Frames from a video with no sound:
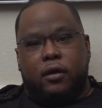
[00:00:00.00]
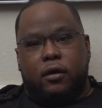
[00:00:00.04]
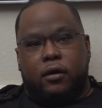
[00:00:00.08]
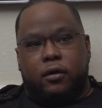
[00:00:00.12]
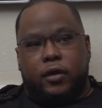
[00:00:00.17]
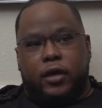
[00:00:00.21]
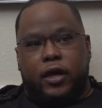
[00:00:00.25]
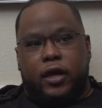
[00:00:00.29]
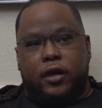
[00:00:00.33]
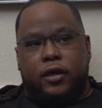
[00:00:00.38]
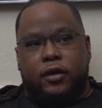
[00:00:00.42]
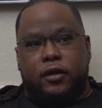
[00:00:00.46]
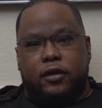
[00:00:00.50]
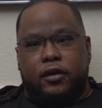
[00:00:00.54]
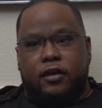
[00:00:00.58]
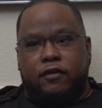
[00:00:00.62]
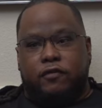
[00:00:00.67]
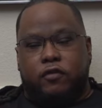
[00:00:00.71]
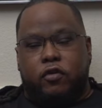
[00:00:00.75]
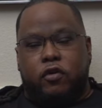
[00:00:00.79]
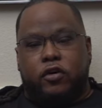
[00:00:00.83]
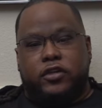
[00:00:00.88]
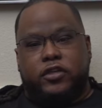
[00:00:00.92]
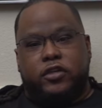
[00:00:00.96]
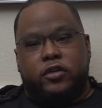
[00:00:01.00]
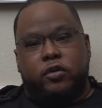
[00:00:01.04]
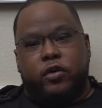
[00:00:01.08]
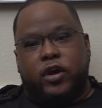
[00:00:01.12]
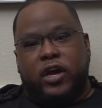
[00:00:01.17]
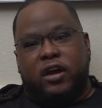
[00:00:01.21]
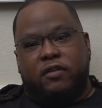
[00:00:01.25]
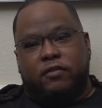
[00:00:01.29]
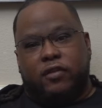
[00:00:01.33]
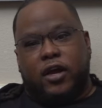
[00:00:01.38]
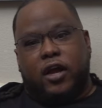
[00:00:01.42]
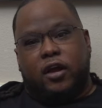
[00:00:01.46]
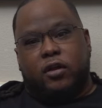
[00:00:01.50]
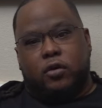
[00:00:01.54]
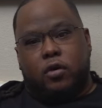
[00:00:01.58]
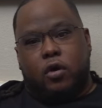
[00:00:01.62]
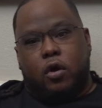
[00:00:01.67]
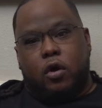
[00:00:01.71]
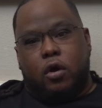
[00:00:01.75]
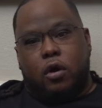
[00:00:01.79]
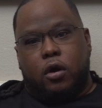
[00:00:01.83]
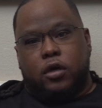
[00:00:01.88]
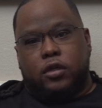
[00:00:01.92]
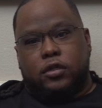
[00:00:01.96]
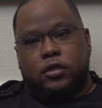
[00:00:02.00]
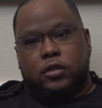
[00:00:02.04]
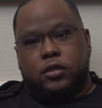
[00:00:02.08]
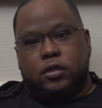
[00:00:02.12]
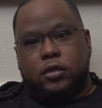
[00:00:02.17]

okay? Of course you're gonna have a lot of cars.